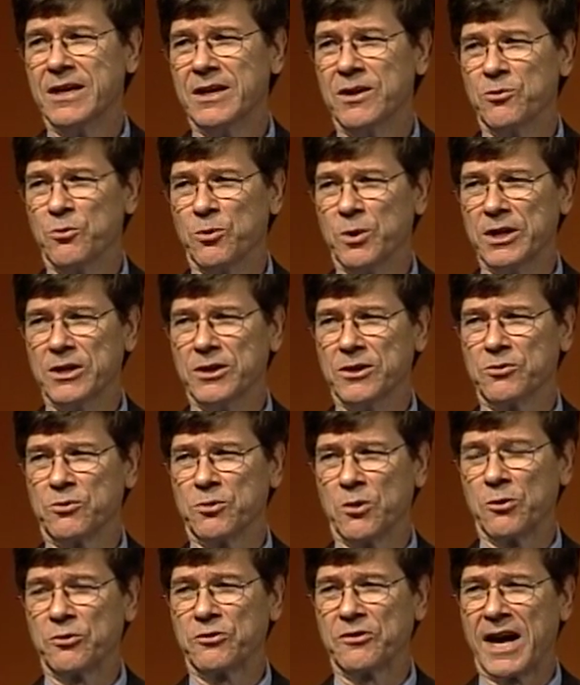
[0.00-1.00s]
real
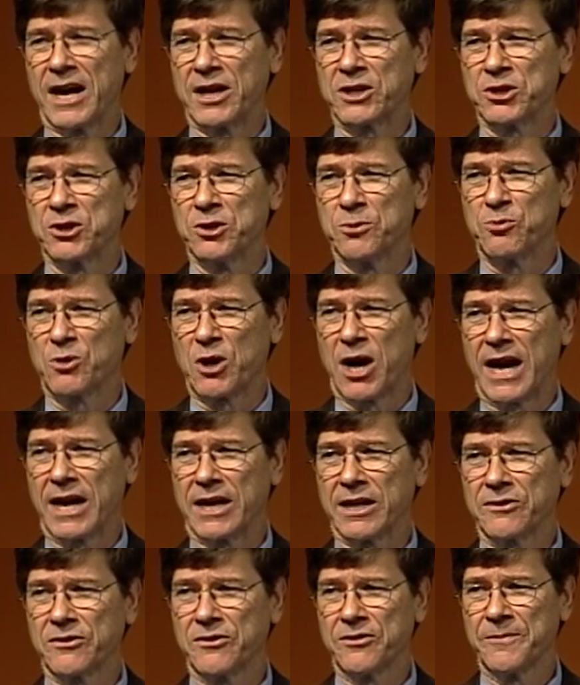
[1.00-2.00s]
gross national
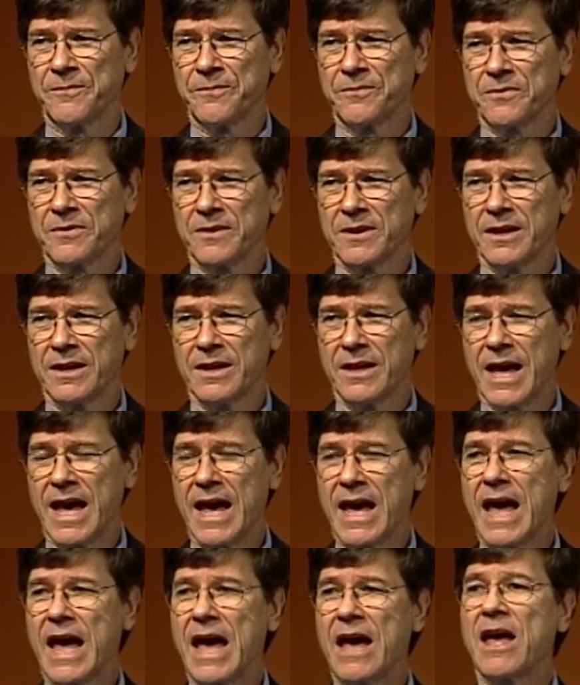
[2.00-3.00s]
product
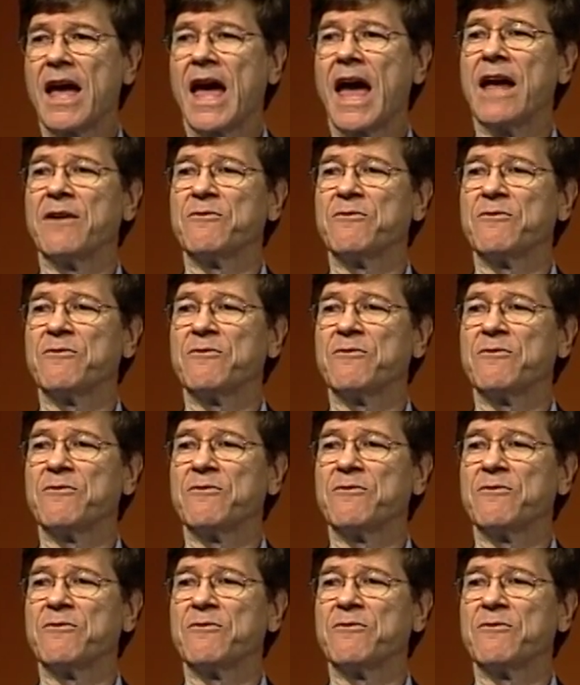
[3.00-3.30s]
at